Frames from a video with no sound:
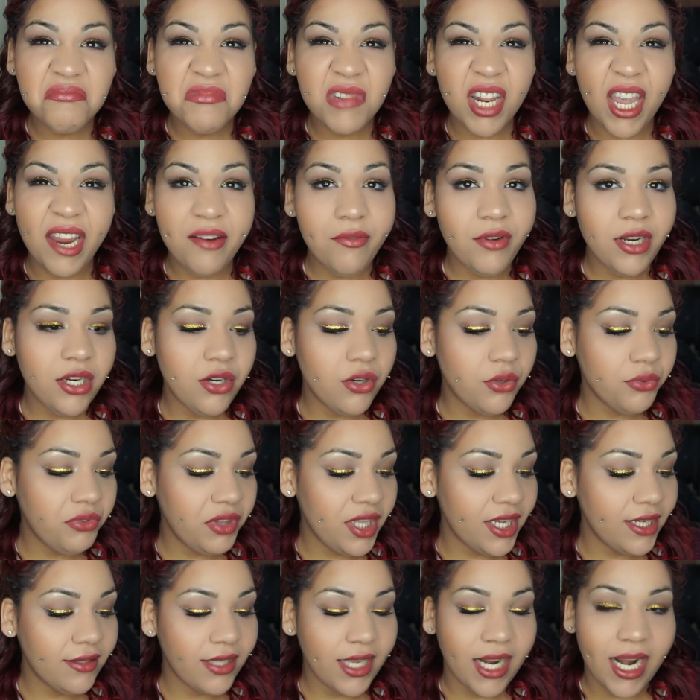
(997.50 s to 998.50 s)
I really don't
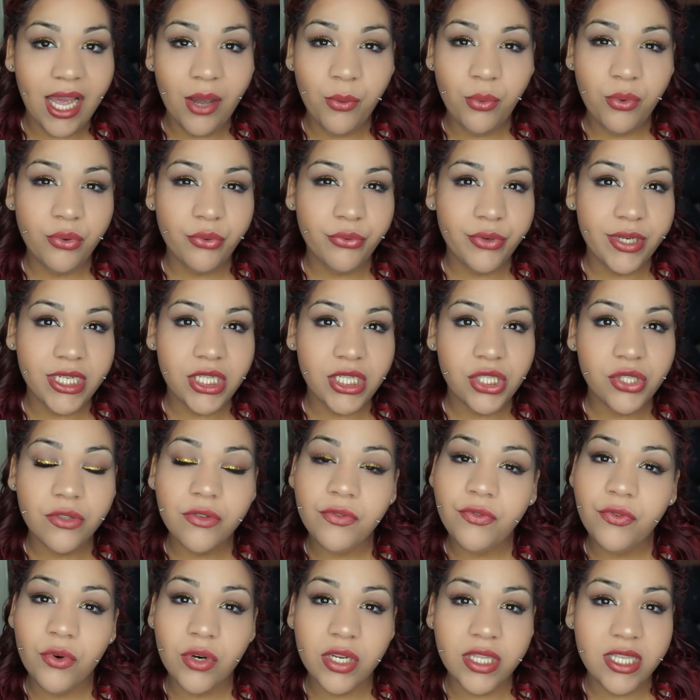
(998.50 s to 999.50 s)
think that I will reach
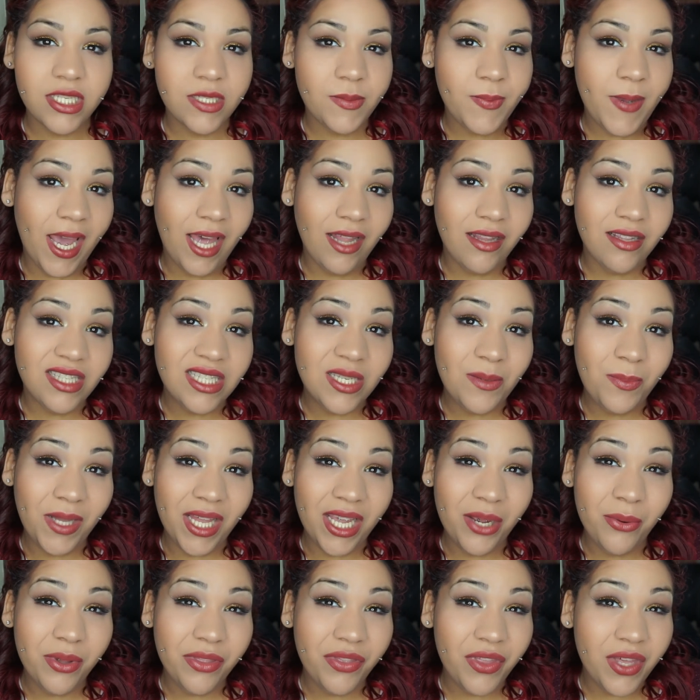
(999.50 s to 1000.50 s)
for this palette to
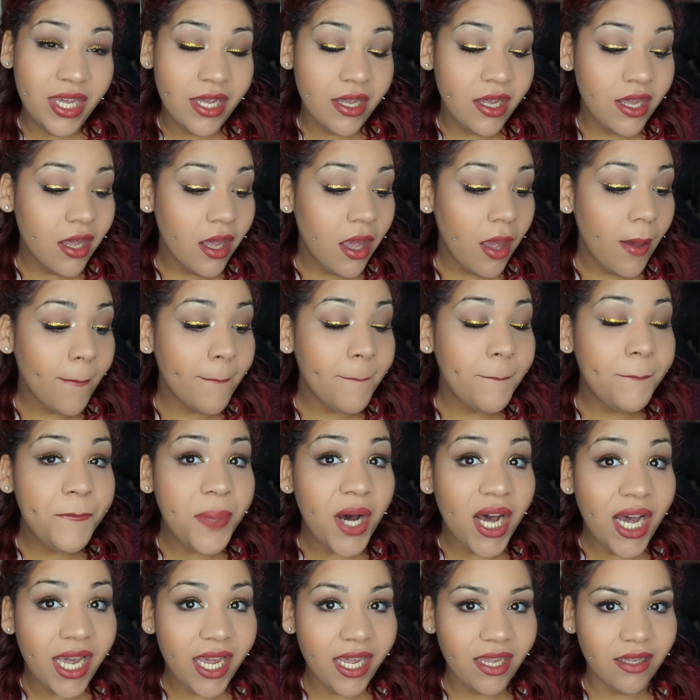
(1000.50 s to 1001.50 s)
play with it.
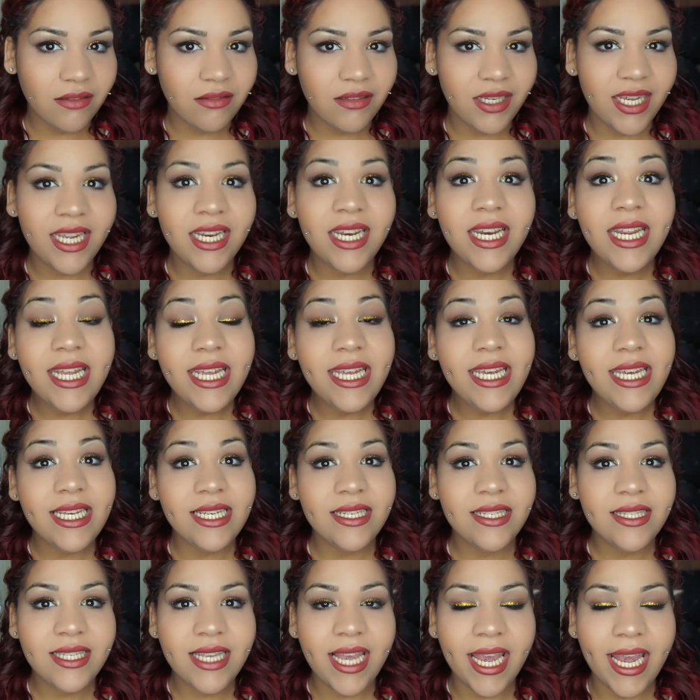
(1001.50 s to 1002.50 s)
But it
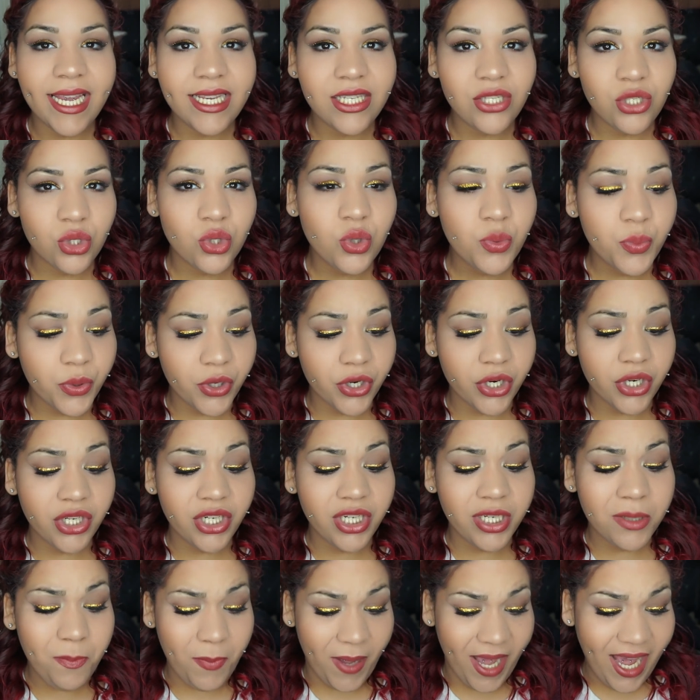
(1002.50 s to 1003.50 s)
is a super
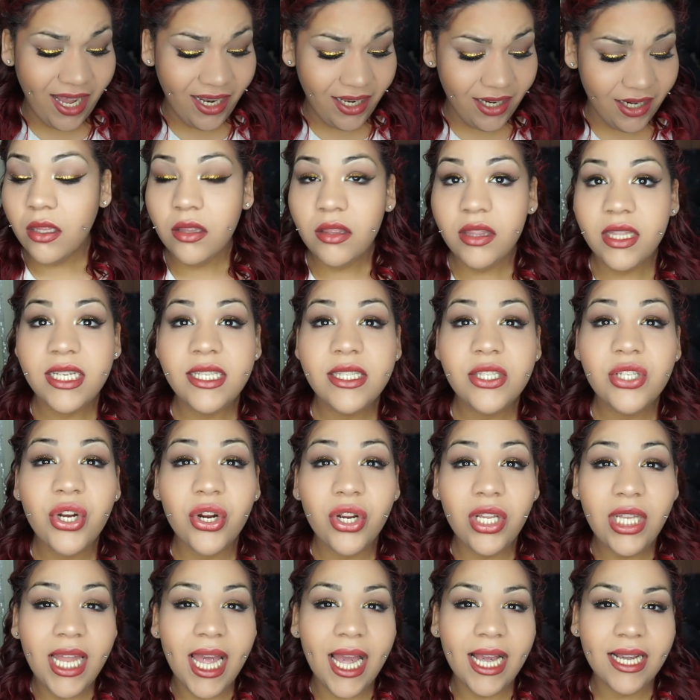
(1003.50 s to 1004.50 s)
good palette. This
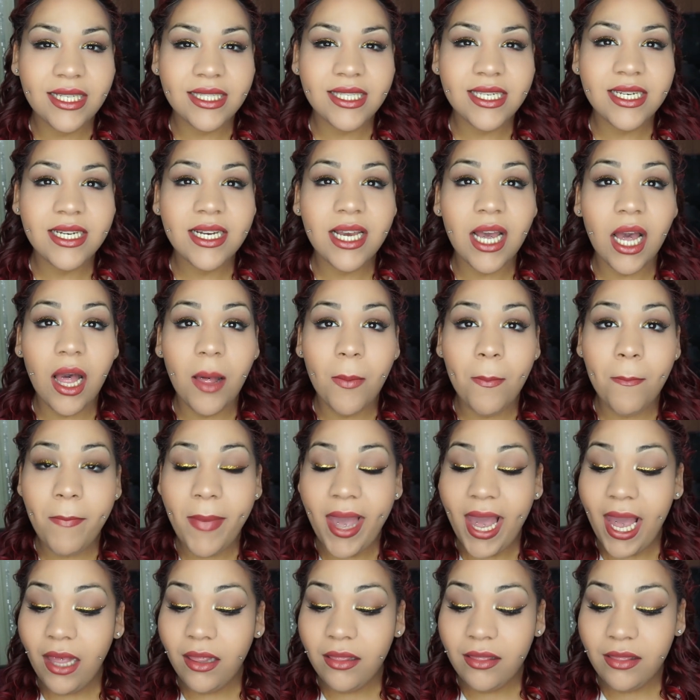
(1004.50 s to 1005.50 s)
Galactic
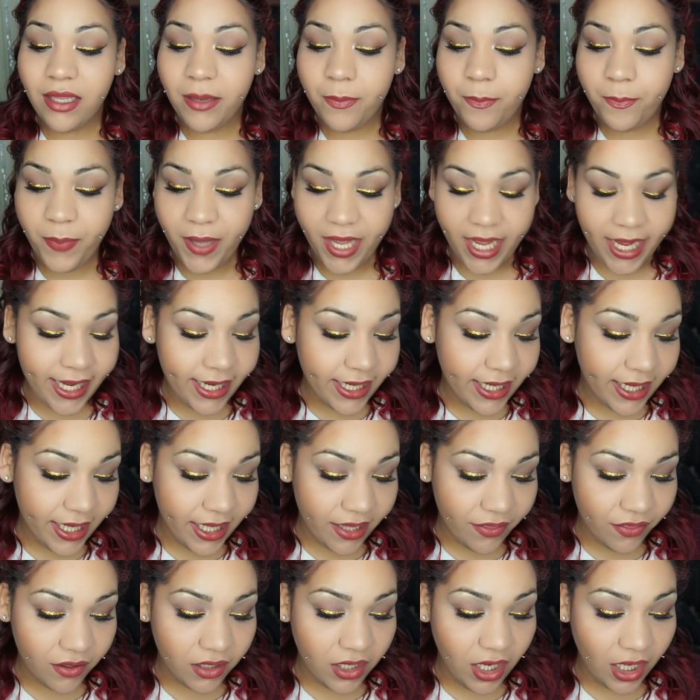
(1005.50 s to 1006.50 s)
Matte Lip Paint
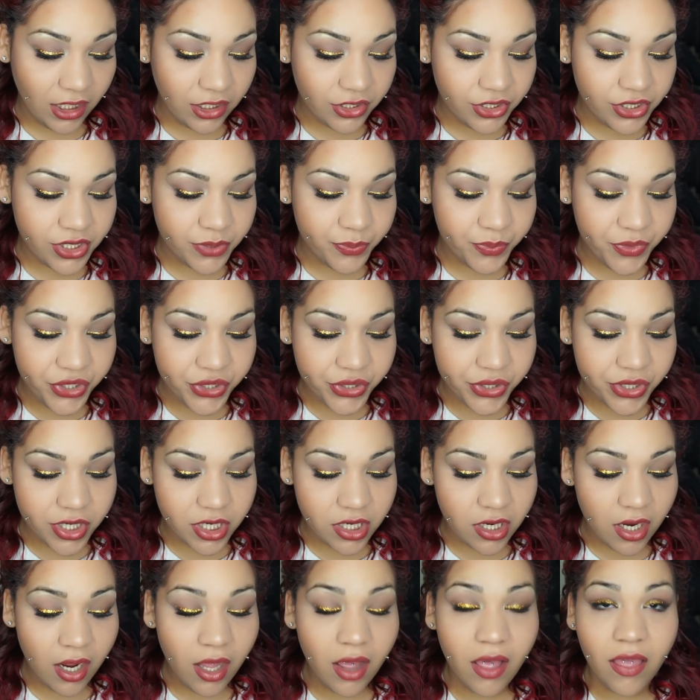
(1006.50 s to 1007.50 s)
in the color Demure,
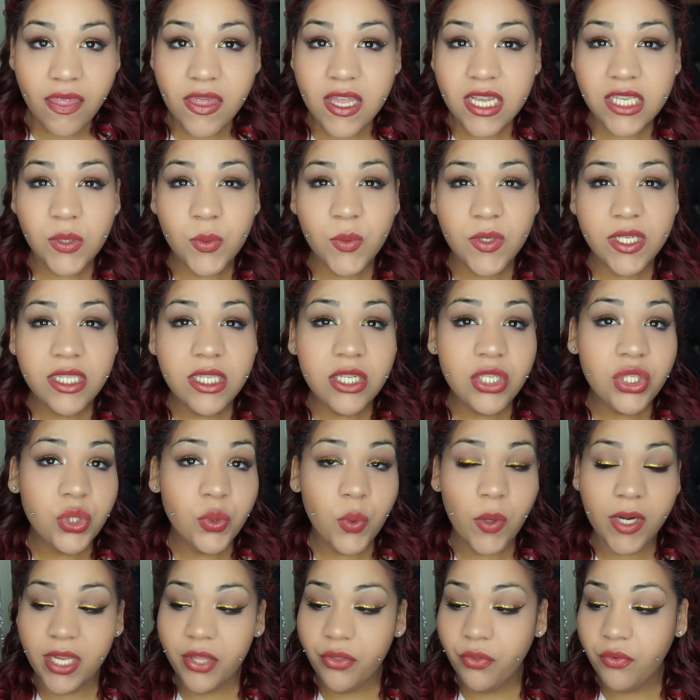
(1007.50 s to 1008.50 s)
this was
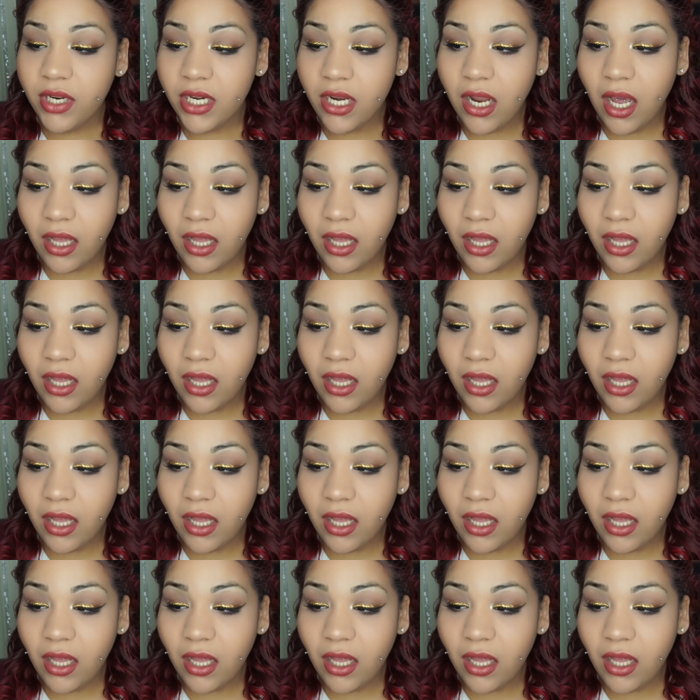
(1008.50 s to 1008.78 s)
$23.